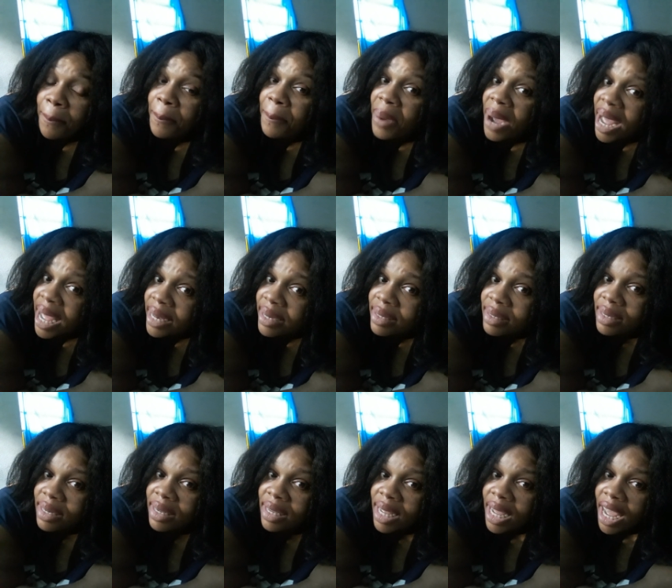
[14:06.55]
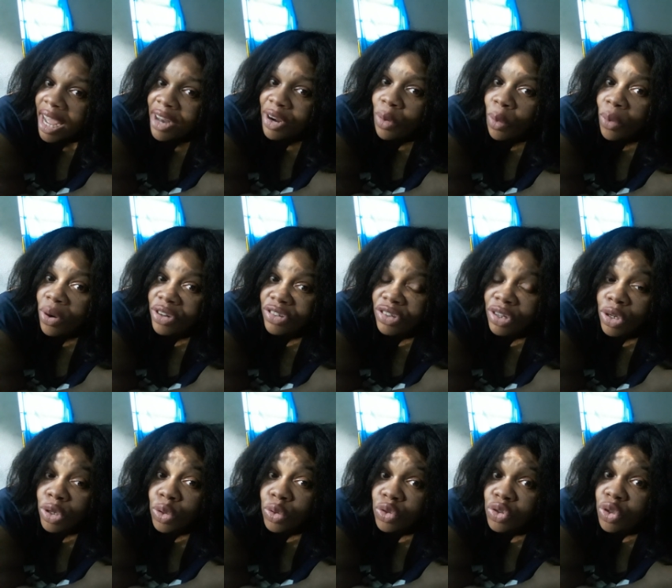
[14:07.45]
But in order to
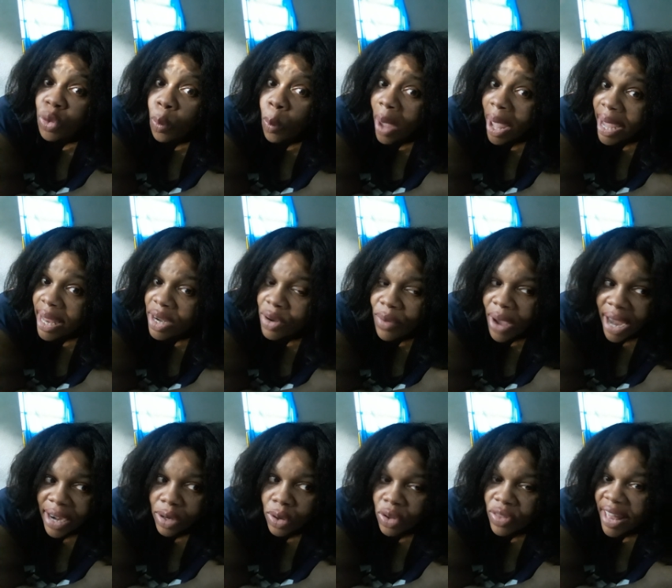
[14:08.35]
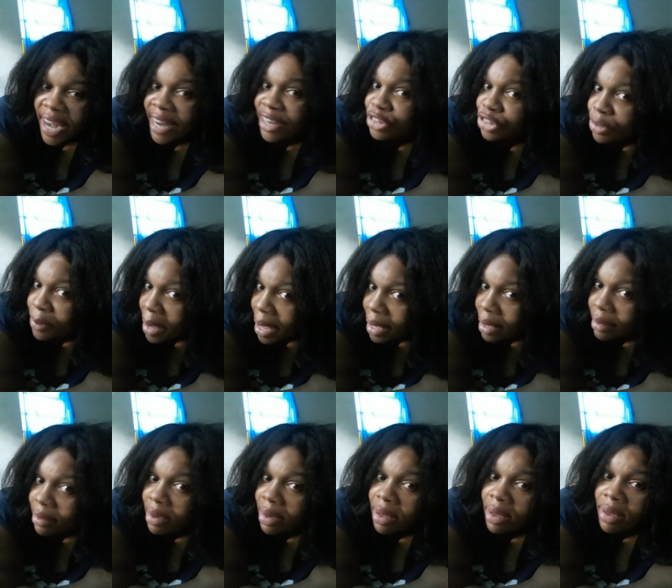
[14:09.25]
lose the weight, you got to go that extra mile,
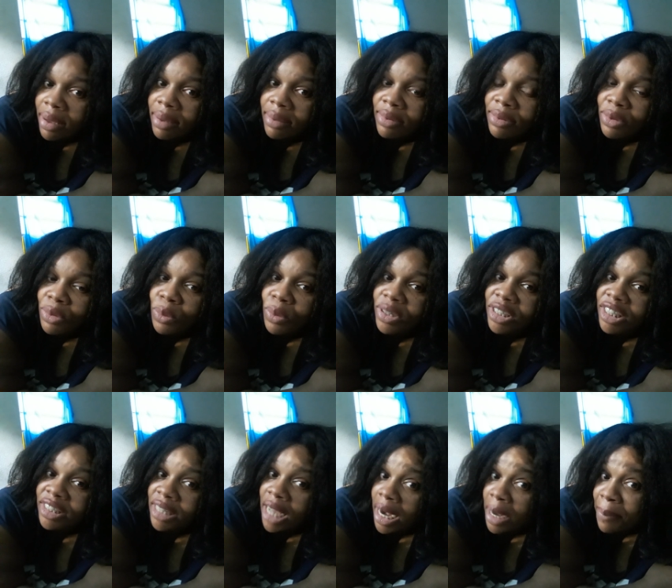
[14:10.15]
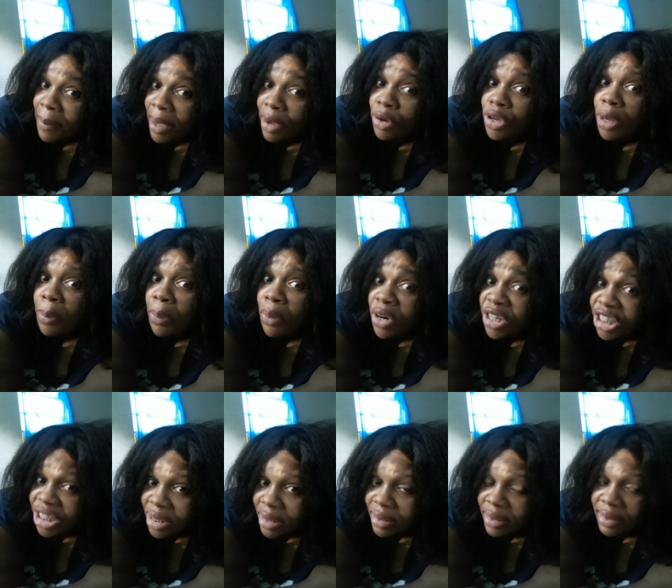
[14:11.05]
which is cutting back on your
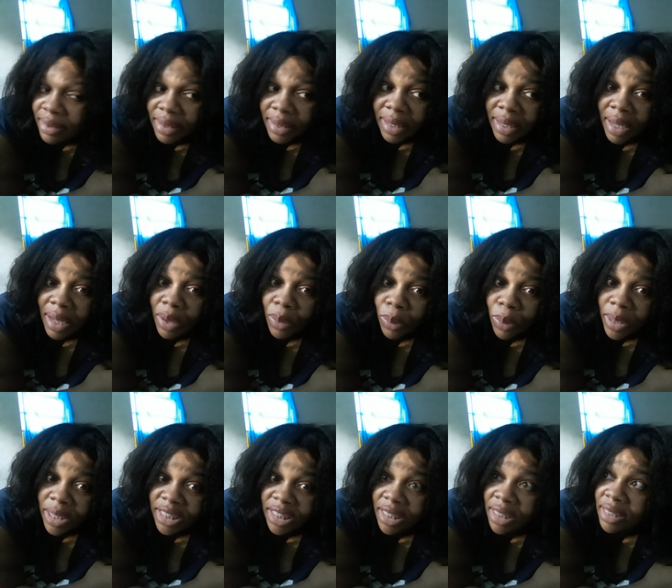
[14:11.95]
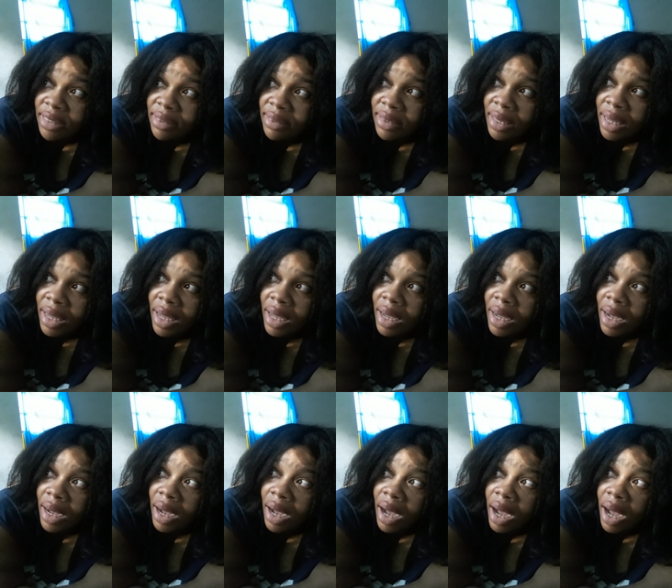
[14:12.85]
portions, which is
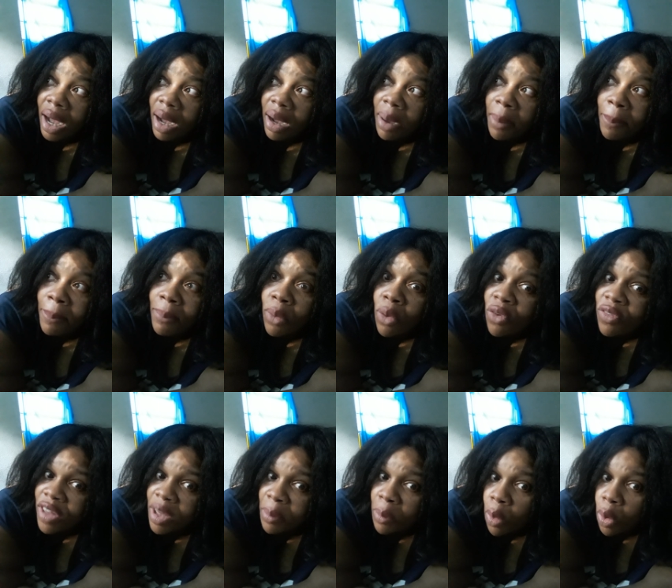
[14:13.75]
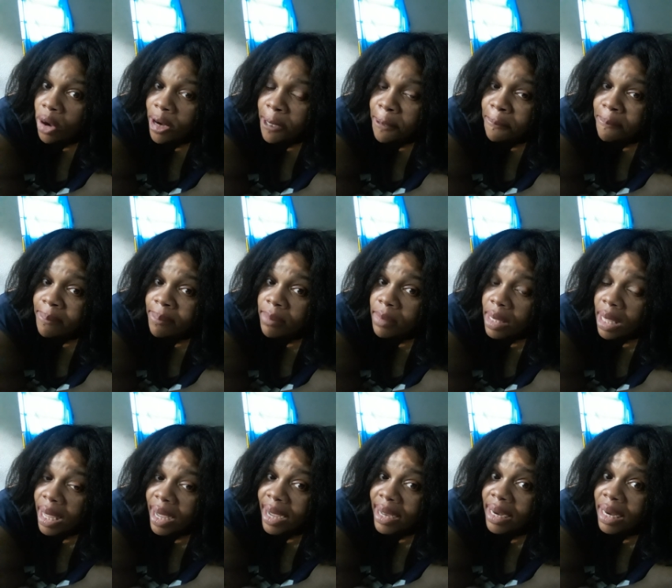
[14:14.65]
moving more.
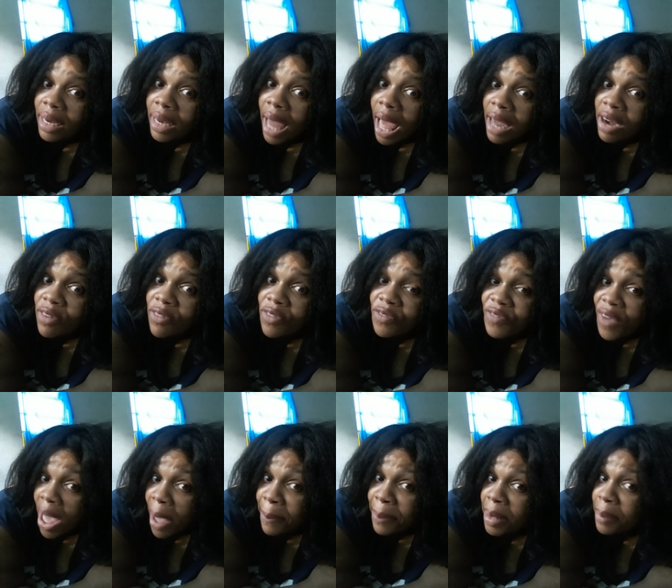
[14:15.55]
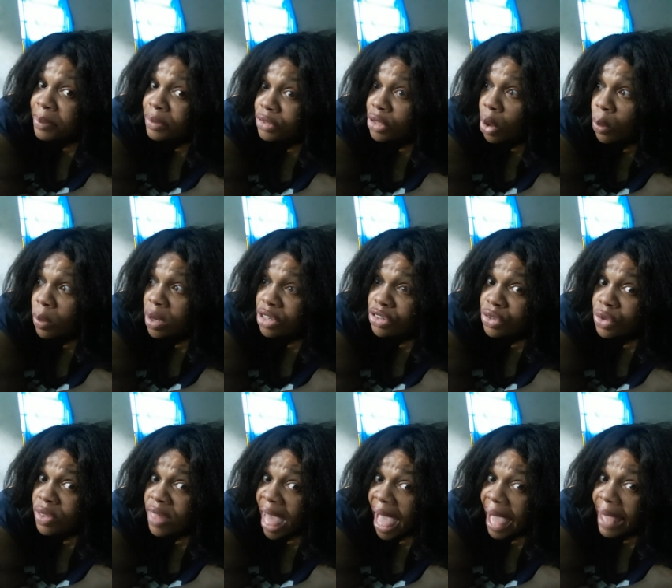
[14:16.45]
And a lot of fat people don't want to do
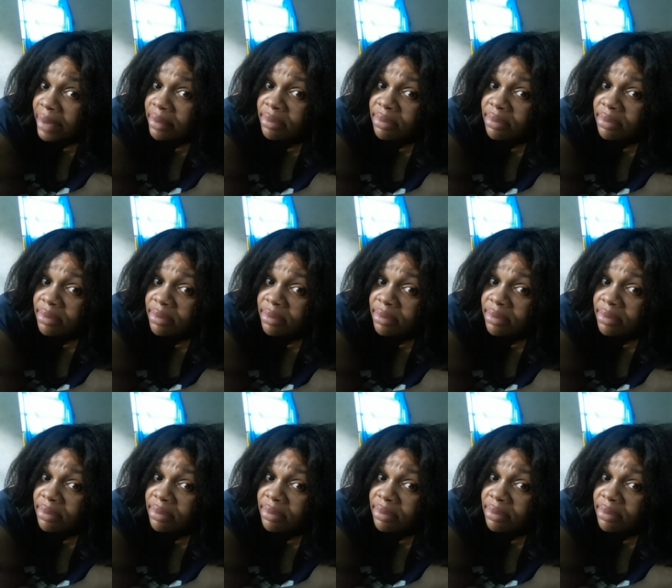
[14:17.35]
that.